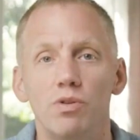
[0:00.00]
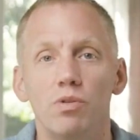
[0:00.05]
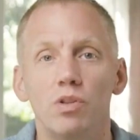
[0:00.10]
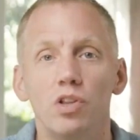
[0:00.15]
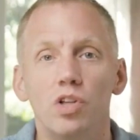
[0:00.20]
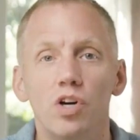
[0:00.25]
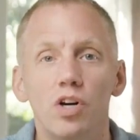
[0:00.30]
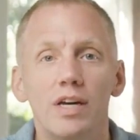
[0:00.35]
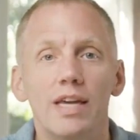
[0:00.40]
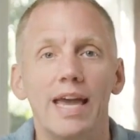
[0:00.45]
you
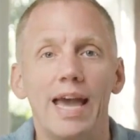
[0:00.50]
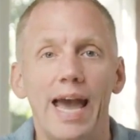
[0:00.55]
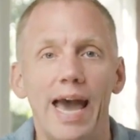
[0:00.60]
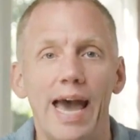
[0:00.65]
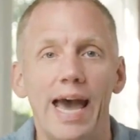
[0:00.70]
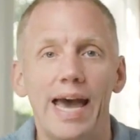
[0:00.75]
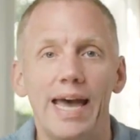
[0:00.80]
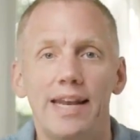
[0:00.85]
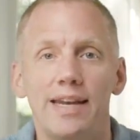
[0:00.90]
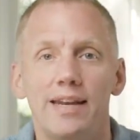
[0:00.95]
look
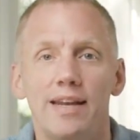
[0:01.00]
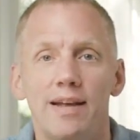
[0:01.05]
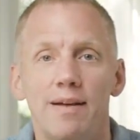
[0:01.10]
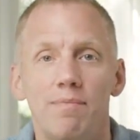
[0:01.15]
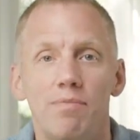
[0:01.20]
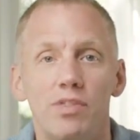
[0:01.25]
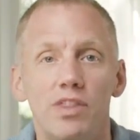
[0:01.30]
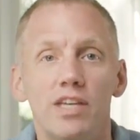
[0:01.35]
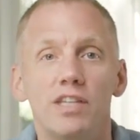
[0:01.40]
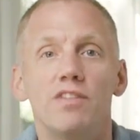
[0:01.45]
at
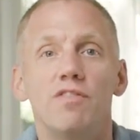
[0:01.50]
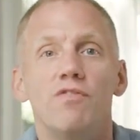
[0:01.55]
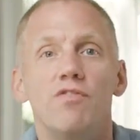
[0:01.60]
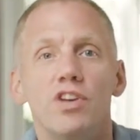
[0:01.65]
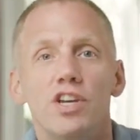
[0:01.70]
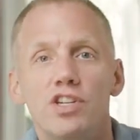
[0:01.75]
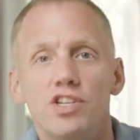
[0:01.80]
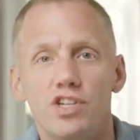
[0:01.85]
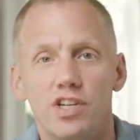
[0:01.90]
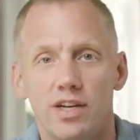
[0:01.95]
this
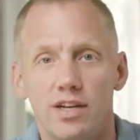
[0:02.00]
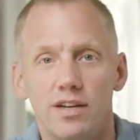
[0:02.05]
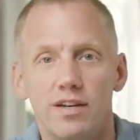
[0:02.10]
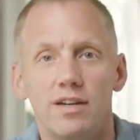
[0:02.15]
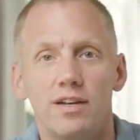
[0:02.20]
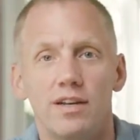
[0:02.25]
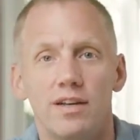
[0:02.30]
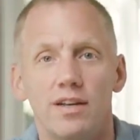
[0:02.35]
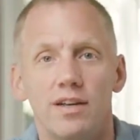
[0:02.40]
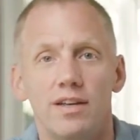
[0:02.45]

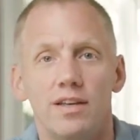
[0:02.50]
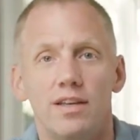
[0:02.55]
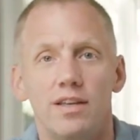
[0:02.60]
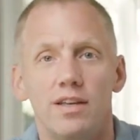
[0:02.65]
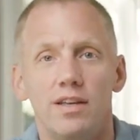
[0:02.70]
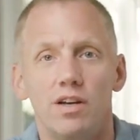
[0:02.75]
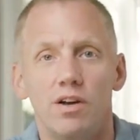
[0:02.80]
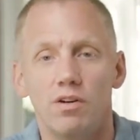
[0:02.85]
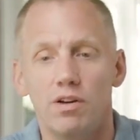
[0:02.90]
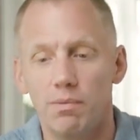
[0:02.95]
vision,
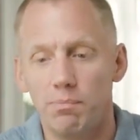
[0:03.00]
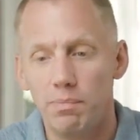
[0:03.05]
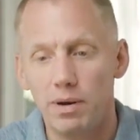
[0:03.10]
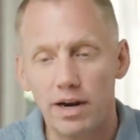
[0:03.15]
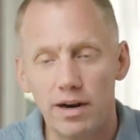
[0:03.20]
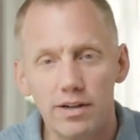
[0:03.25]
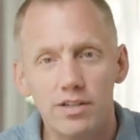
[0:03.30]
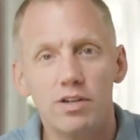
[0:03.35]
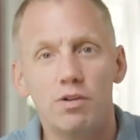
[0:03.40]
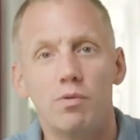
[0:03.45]

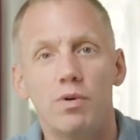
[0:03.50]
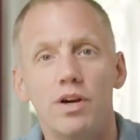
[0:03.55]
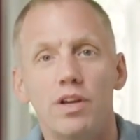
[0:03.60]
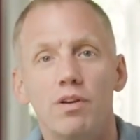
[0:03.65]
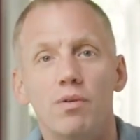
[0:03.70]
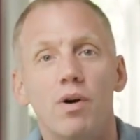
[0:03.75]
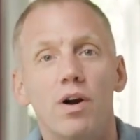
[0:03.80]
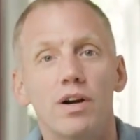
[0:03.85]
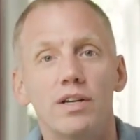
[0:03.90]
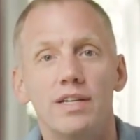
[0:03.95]
compared to where
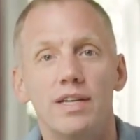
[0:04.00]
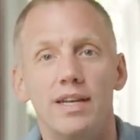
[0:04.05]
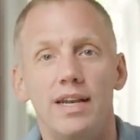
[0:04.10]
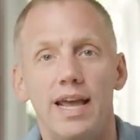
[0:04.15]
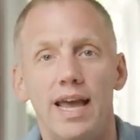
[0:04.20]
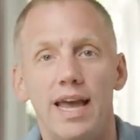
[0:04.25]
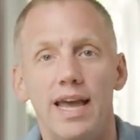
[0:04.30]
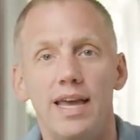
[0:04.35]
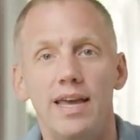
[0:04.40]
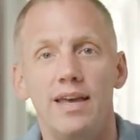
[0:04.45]
you are
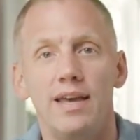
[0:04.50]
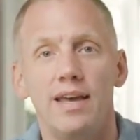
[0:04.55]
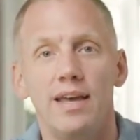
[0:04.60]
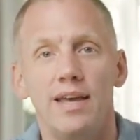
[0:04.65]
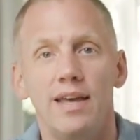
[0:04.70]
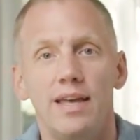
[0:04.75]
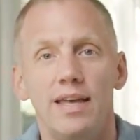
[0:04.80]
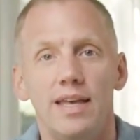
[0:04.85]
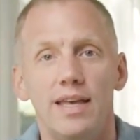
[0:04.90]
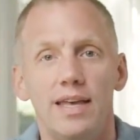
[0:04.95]
today,
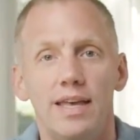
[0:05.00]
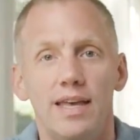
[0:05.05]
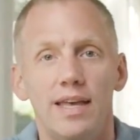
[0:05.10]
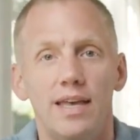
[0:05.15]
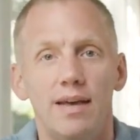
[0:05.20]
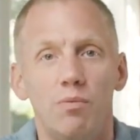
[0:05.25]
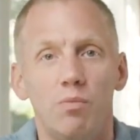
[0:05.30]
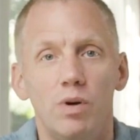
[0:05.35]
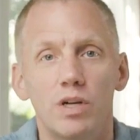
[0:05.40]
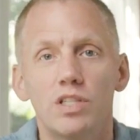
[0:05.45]

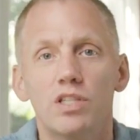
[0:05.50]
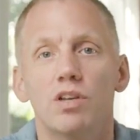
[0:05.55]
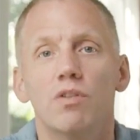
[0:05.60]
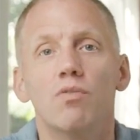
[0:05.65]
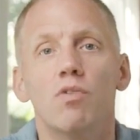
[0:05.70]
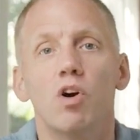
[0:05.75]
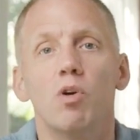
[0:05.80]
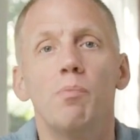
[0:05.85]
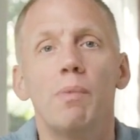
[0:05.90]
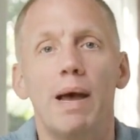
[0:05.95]
what's the
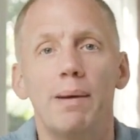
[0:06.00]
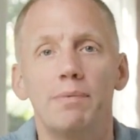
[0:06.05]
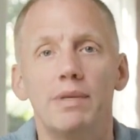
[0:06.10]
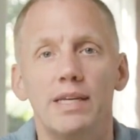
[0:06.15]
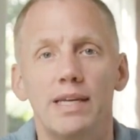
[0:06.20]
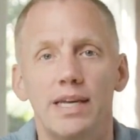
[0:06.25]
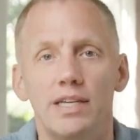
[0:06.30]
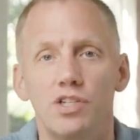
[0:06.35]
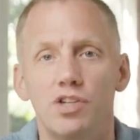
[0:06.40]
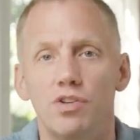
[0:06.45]
roadmap
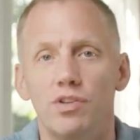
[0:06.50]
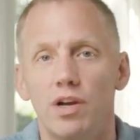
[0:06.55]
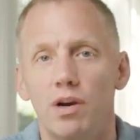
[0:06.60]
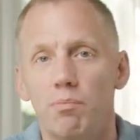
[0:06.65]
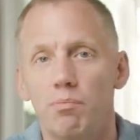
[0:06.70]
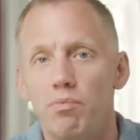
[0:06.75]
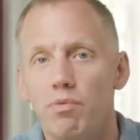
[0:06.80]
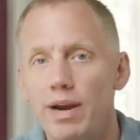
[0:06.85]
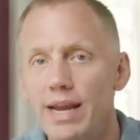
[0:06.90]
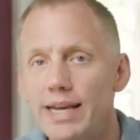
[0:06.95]
to get you there?
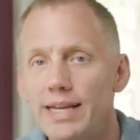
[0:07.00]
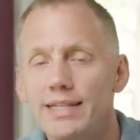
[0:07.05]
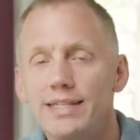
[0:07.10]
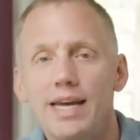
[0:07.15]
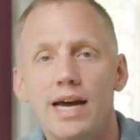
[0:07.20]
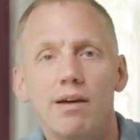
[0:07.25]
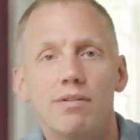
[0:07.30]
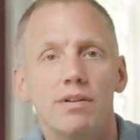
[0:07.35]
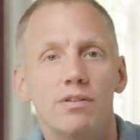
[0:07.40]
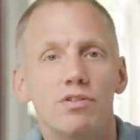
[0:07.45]
Break it
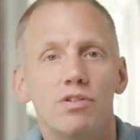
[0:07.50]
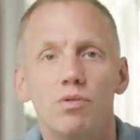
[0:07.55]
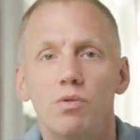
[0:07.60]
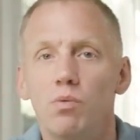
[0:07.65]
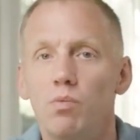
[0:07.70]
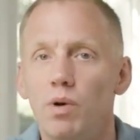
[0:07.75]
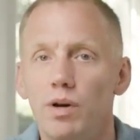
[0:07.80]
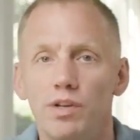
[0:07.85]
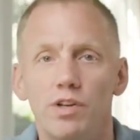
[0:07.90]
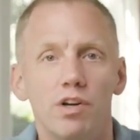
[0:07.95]
down into
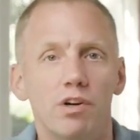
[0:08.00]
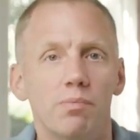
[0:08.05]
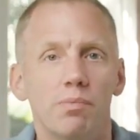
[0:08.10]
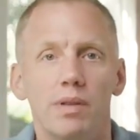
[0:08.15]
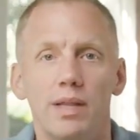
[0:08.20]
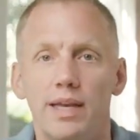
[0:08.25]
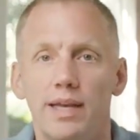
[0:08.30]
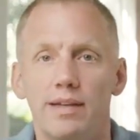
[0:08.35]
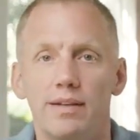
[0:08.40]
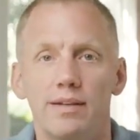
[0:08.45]
a 1-year
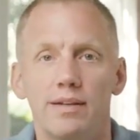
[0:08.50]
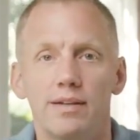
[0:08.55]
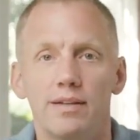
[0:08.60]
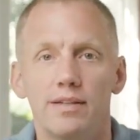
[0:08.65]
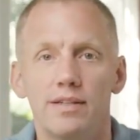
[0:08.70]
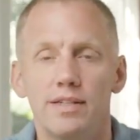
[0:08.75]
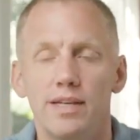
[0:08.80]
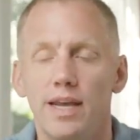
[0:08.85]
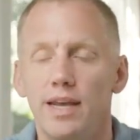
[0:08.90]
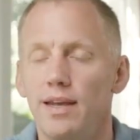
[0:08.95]
plan.
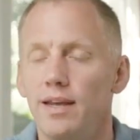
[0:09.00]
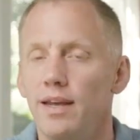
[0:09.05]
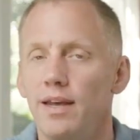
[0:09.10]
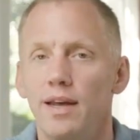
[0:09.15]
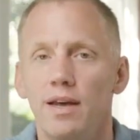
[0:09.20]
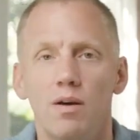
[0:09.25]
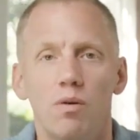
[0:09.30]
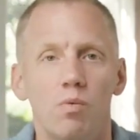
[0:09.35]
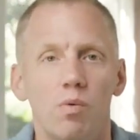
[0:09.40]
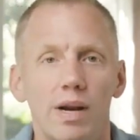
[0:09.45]
Say,
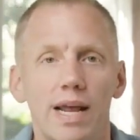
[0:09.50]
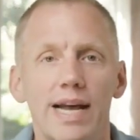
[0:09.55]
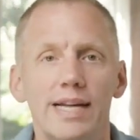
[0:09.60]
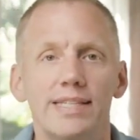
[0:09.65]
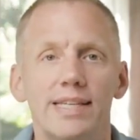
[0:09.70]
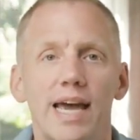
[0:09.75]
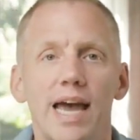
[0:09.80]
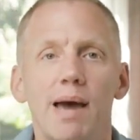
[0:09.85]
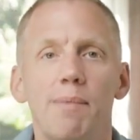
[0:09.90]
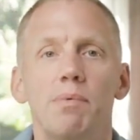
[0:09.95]
what
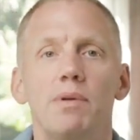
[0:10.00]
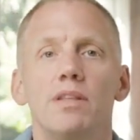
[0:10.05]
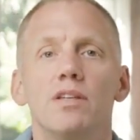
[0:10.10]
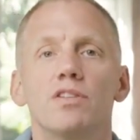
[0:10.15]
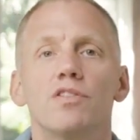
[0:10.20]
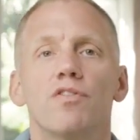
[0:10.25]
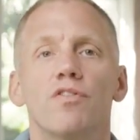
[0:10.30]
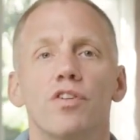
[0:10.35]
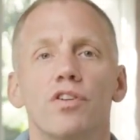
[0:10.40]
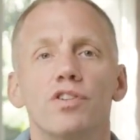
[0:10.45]
has to happen
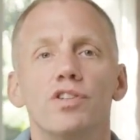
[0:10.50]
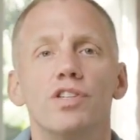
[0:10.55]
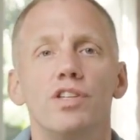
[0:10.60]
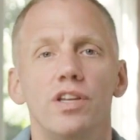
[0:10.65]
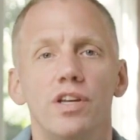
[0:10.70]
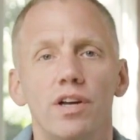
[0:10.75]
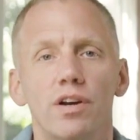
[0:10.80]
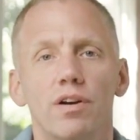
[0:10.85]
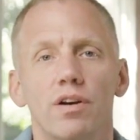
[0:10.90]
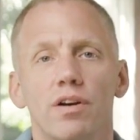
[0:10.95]
this
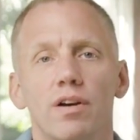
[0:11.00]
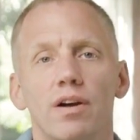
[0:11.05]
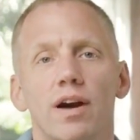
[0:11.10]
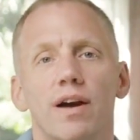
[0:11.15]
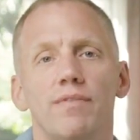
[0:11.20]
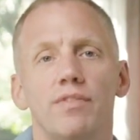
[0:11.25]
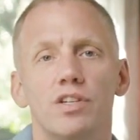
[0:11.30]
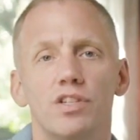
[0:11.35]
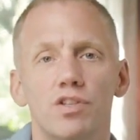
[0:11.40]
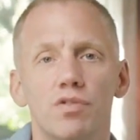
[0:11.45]
first year
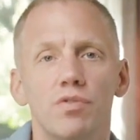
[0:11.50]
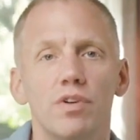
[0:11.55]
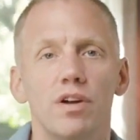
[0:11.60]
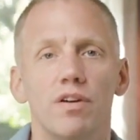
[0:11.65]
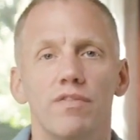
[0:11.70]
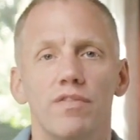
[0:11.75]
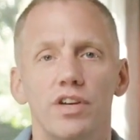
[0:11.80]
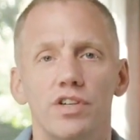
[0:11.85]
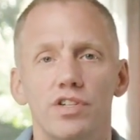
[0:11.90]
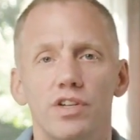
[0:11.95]
of this
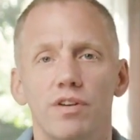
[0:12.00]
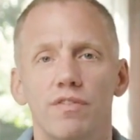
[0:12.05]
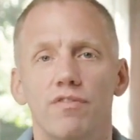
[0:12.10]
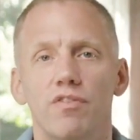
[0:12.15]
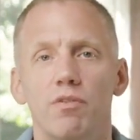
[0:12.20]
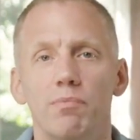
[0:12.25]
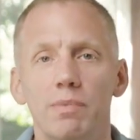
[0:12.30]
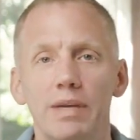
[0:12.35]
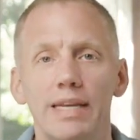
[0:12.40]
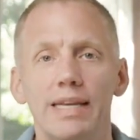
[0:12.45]
3-year vision
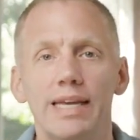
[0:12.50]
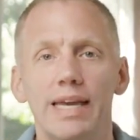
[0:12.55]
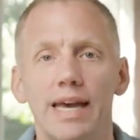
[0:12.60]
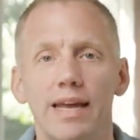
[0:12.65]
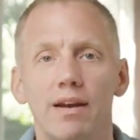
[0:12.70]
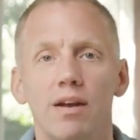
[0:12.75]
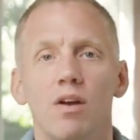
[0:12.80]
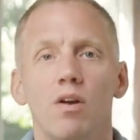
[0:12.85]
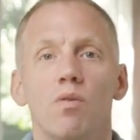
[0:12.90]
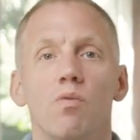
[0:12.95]
for me to
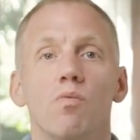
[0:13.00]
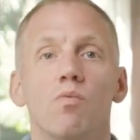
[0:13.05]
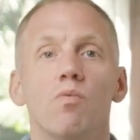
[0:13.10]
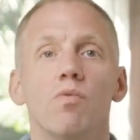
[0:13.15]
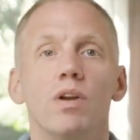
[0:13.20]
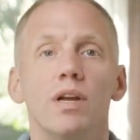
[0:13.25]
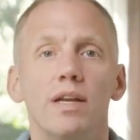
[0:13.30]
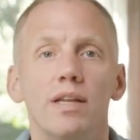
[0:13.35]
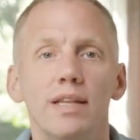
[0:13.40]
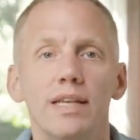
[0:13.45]
get
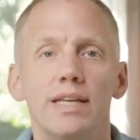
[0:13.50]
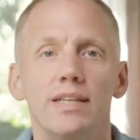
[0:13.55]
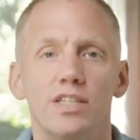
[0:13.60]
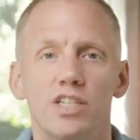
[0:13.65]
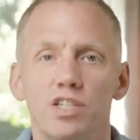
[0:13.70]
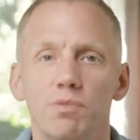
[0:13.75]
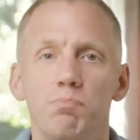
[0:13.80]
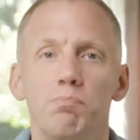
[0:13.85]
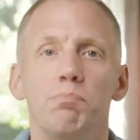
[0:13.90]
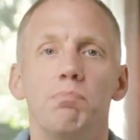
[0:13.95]
really
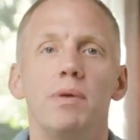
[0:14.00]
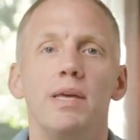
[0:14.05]
just